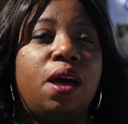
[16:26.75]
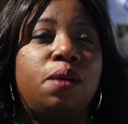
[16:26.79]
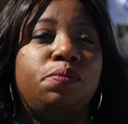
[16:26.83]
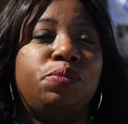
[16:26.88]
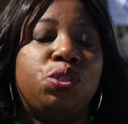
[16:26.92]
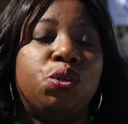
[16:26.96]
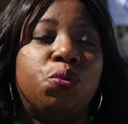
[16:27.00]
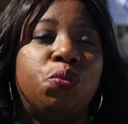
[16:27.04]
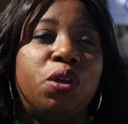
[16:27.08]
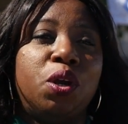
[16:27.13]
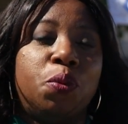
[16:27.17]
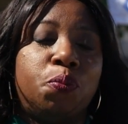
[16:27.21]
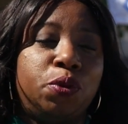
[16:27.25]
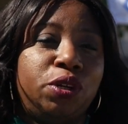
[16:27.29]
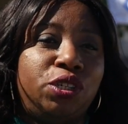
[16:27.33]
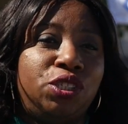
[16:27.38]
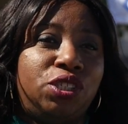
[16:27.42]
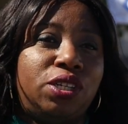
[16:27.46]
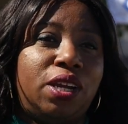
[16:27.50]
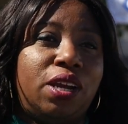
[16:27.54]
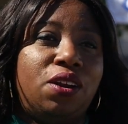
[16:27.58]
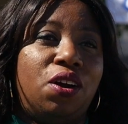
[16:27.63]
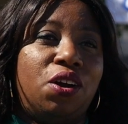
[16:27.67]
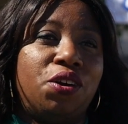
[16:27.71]
So we
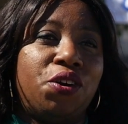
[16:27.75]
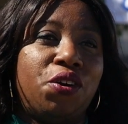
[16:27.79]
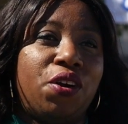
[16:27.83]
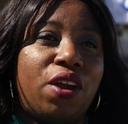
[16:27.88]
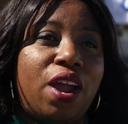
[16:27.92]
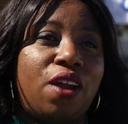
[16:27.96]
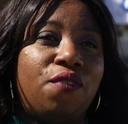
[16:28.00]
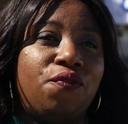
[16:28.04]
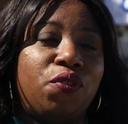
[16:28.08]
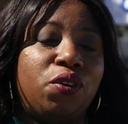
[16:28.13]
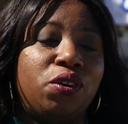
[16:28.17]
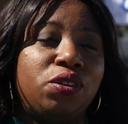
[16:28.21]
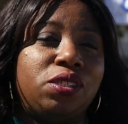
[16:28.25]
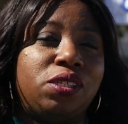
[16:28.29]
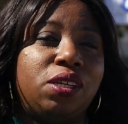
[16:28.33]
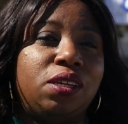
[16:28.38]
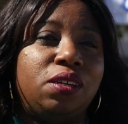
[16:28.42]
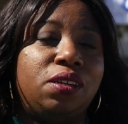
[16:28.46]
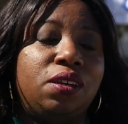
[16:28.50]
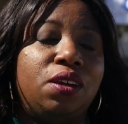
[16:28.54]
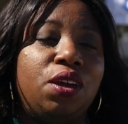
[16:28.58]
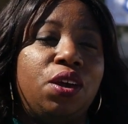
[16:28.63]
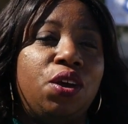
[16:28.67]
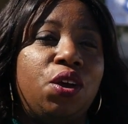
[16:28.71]
appreciate all your efforts,
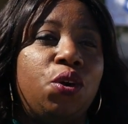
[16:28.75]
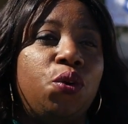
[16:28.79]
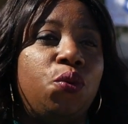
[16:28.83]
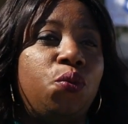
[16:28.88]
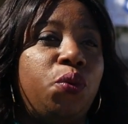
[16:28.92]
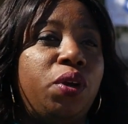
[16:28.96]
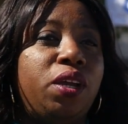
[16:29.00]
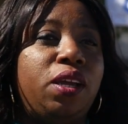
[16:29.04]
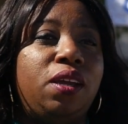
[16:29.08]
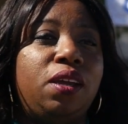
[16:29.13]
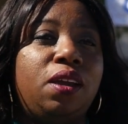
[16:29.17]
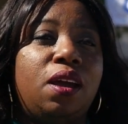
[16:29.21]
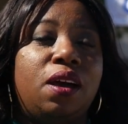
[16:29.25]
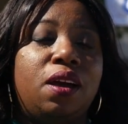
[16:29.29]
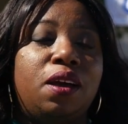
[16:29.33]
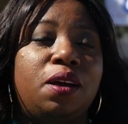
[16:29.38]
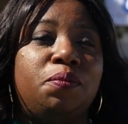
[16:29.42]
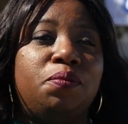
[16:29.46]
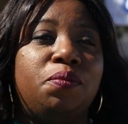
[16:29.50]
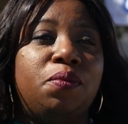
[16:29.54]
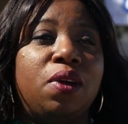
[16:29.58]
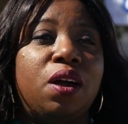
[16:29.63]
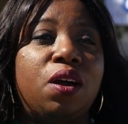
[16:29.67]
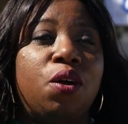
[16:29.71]
and we
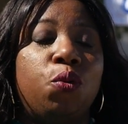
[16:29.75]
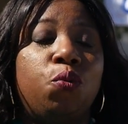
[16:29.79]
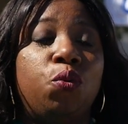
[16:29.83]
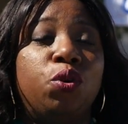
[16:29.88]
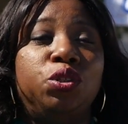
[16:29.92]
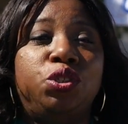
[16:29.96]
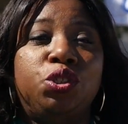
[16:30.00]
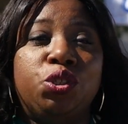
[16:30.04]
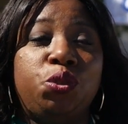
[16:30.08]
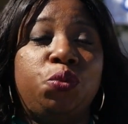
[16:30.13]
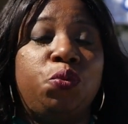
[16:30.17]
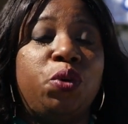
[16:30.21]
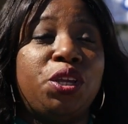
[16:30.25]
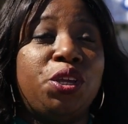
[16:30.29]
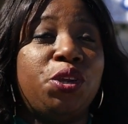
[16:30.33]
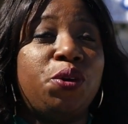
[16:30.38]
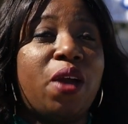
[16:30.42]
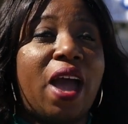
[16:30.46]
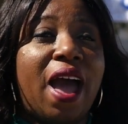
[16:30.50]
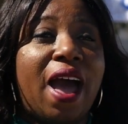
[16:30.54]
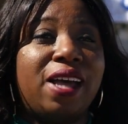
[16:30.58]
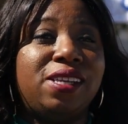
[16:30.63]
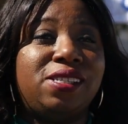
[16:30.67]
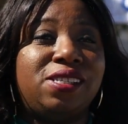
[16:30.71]
will do what you
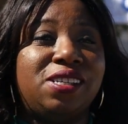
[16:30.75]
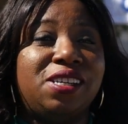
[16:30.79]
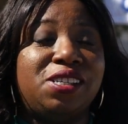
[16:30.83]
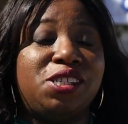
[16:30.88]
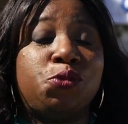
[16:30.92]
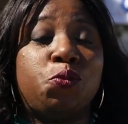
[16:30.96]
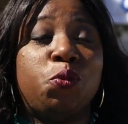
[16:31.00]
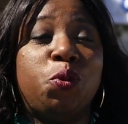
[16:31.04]
asked us.